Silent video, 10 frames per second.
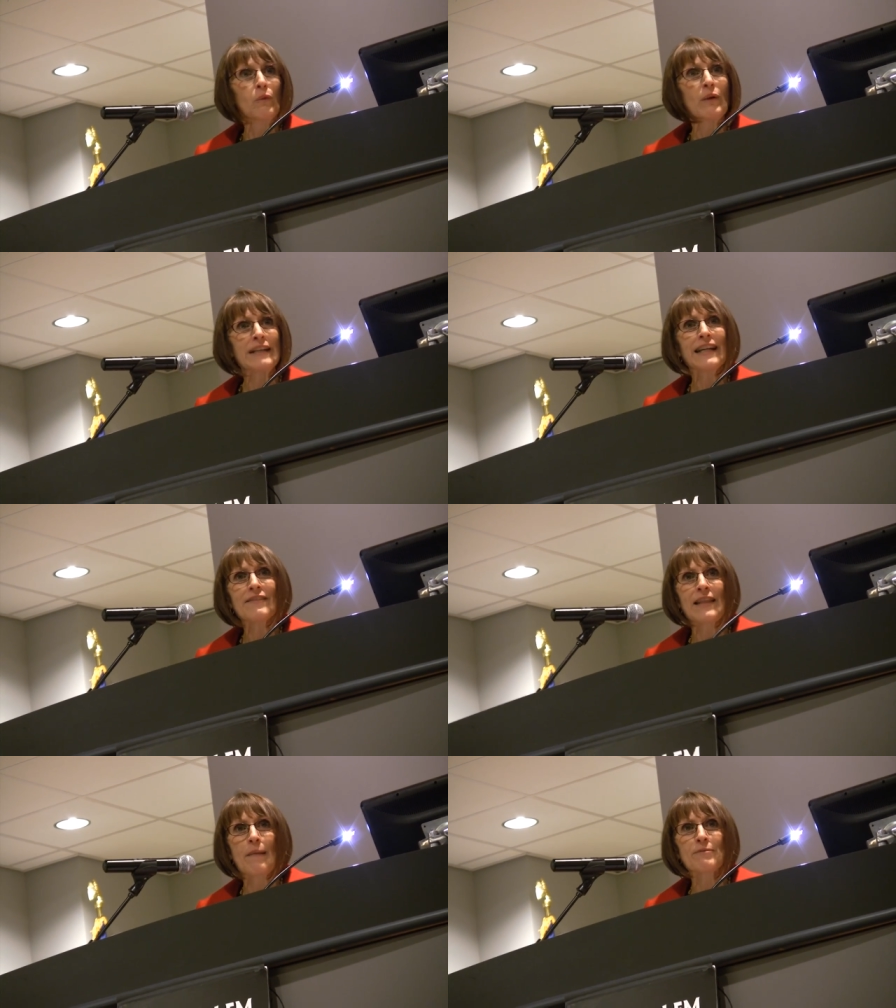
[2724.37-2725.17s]
We
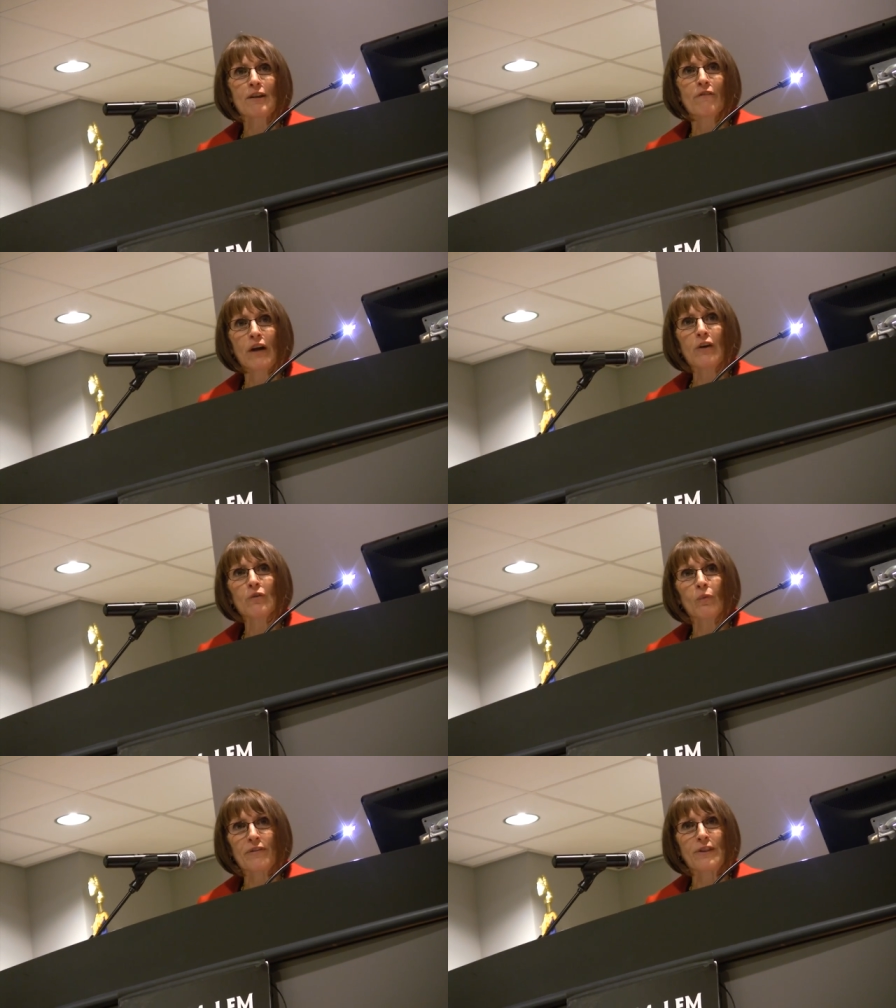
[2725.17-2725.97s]
need them to
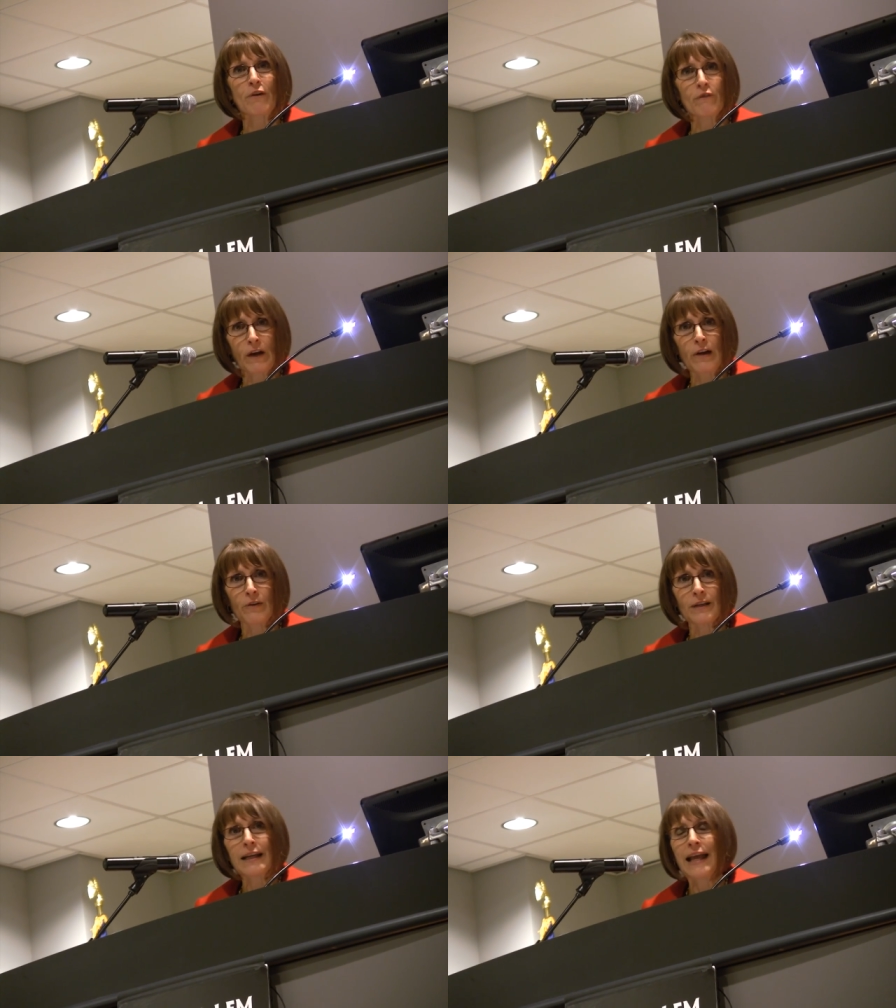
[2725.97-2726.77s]
vote with their
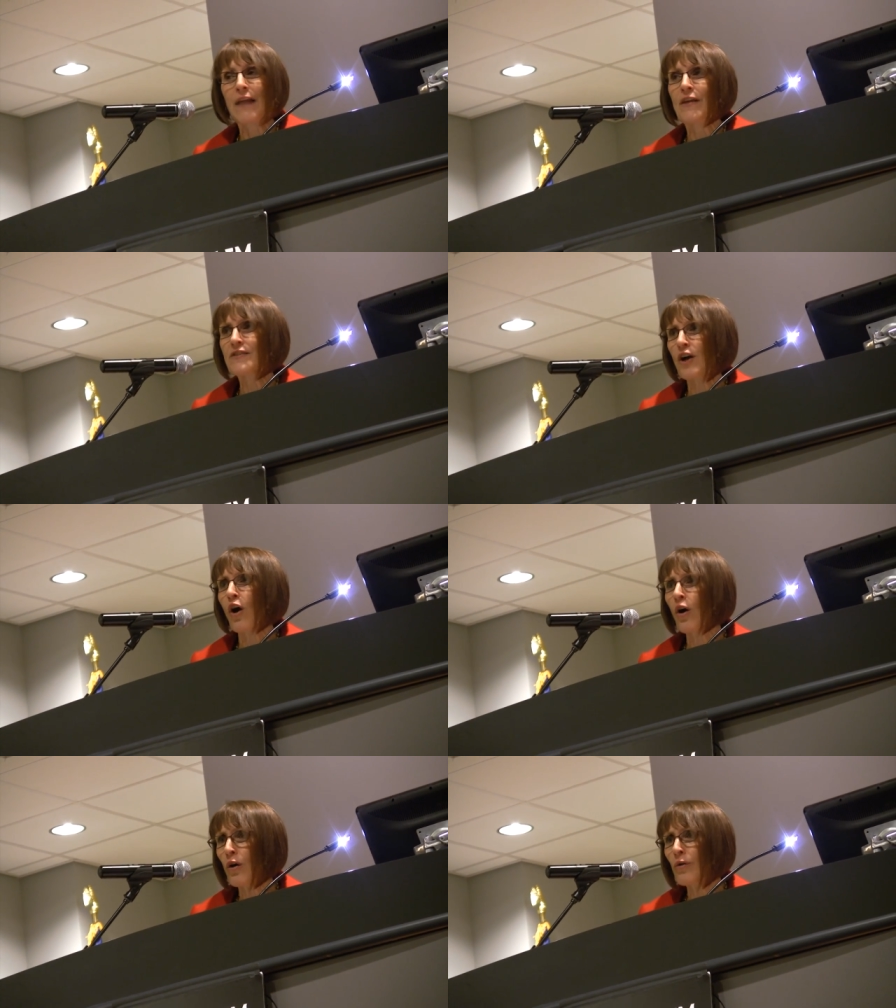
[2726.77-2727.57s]
vote and then to
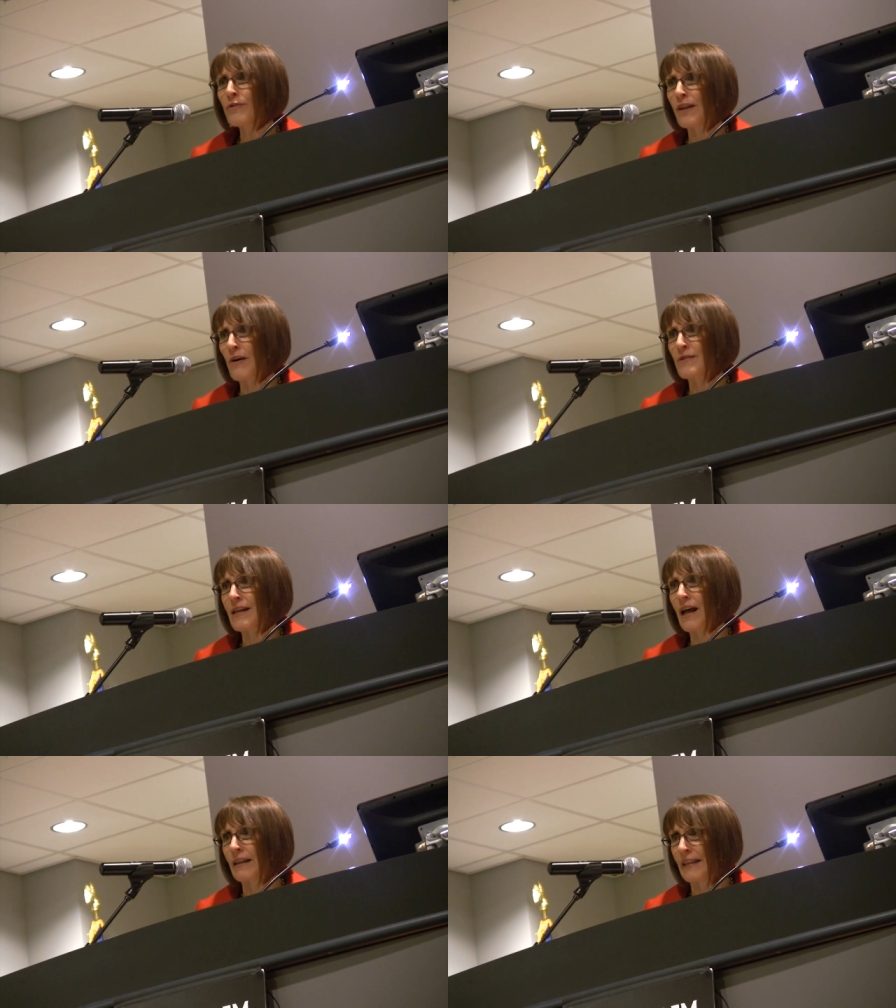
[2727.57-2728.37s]
hold those
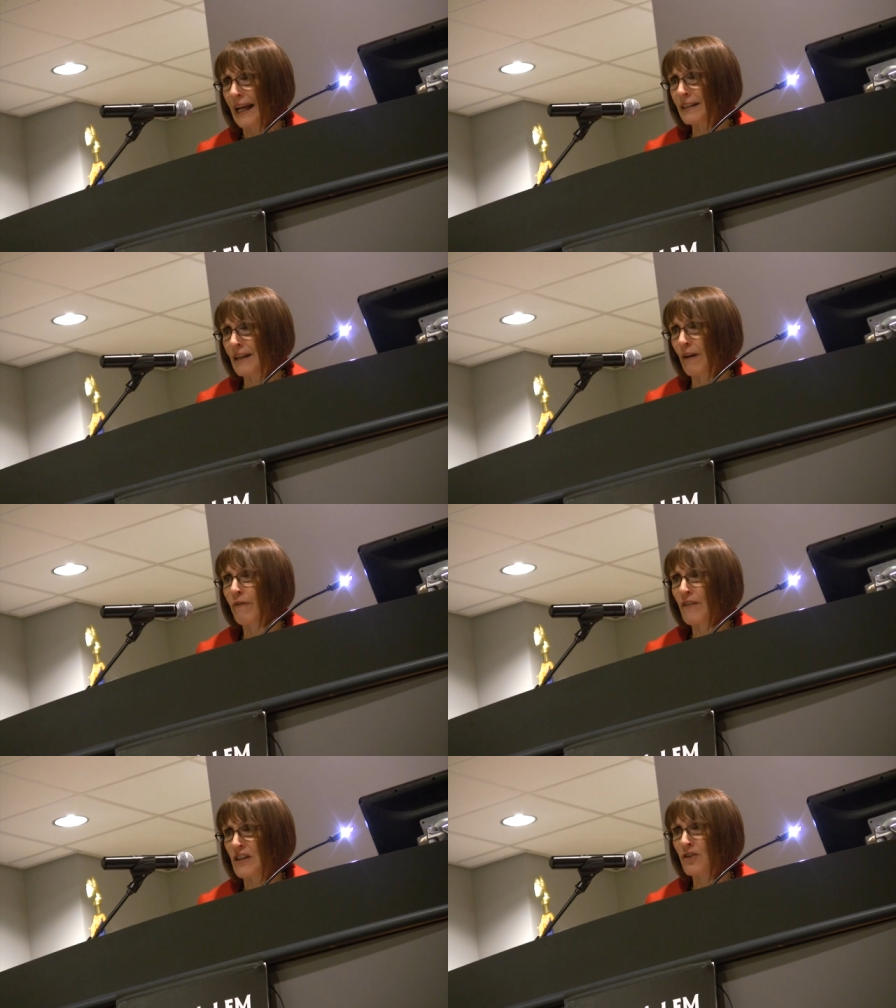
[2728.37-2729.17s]
elected
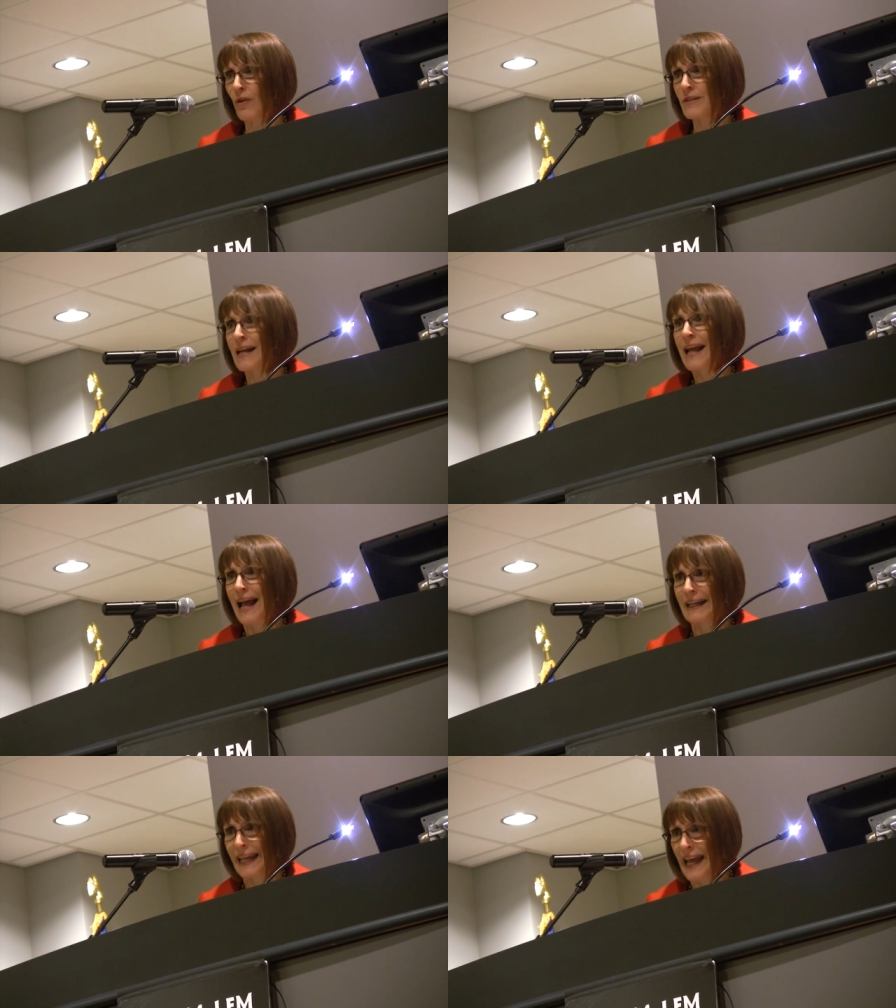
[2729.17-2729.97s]
officials
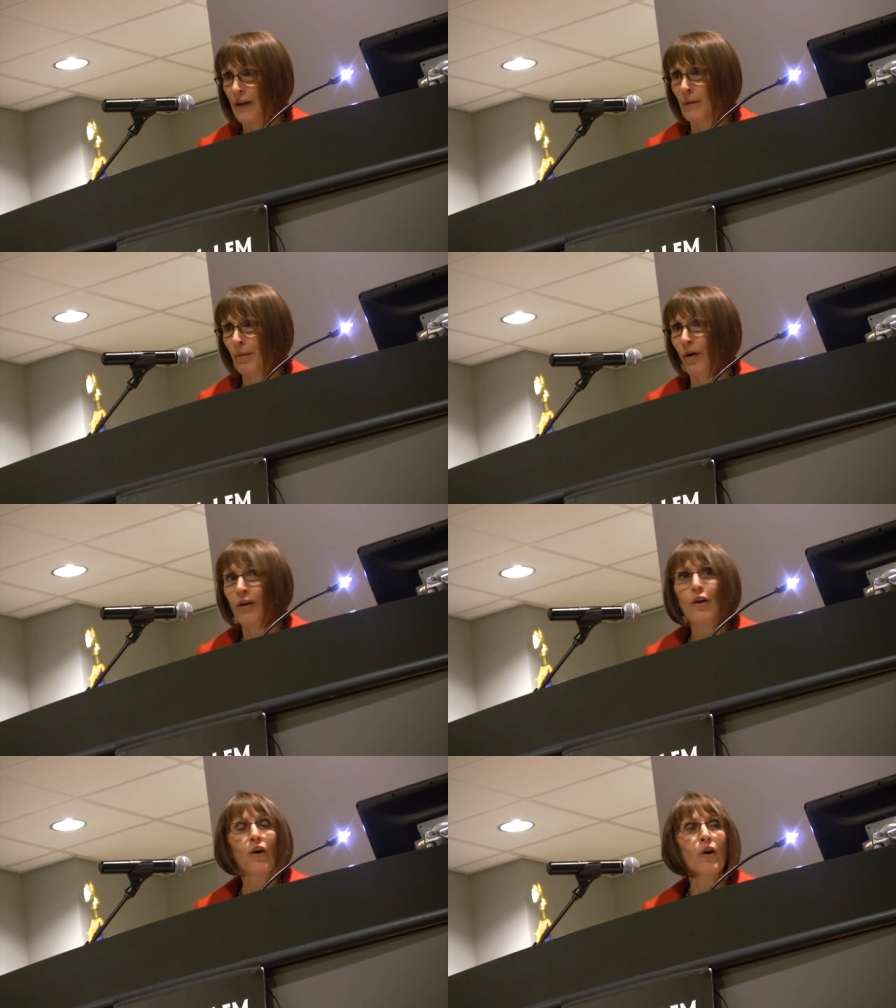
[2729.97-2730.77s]
accountable,